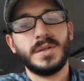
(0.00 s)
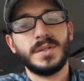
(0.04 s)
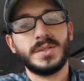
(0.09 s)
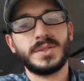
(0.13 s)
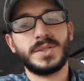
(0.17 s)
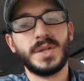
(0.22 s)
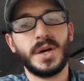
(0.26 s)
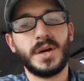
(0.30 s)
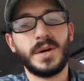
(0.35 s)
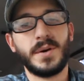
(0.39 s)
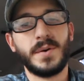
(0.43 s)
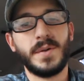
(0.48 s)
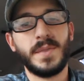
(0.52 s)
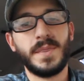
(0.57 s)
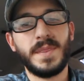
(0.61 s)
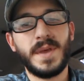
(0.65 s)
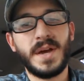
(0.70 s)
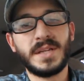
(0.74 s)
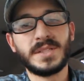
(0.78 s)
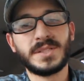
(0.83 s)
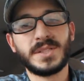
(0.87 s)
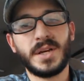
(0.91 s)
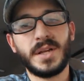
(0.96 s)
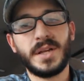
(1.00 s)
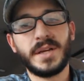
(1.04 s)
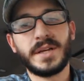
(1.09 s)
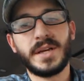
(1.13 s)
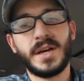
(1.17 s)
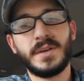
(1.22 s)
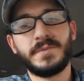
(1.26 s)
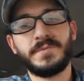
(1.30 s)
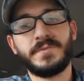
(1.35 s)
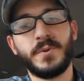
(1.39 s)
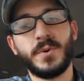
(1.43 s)
So that's all I
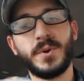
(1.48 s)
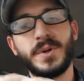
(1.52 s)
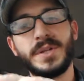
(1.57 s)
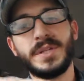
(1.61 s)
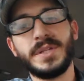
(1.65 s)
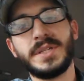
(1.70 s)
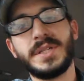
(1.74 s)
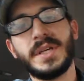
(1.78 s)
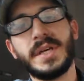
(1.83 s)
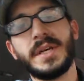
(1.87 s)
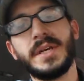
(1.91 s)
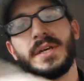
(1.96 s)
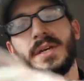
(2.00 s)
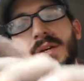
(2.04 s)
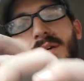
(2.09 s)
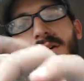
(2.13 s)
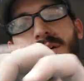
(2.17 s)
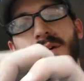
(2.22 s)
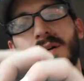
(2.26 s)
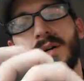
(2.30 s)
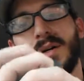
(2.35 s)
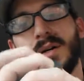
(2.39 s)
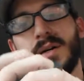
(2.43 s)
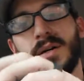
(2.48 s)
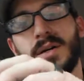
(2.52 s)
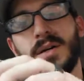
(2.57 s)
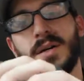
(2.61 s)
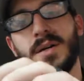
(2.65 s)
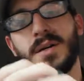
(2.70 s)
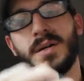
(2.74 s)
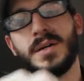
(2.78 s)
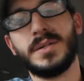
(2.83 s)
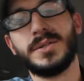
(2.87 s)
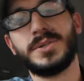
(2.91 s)
got for you today.
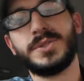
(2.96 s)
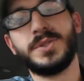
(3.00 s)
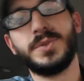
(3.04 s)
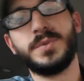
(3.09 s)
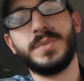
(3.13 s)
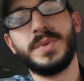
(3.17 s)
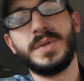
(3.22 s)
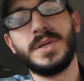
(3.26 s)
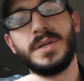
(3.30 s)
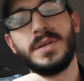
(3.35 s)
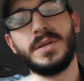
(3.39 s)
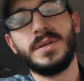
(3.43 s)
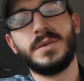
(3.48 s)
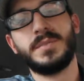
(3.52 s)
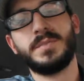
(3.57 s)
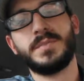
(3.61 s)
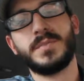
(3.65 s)
Uh, shoot me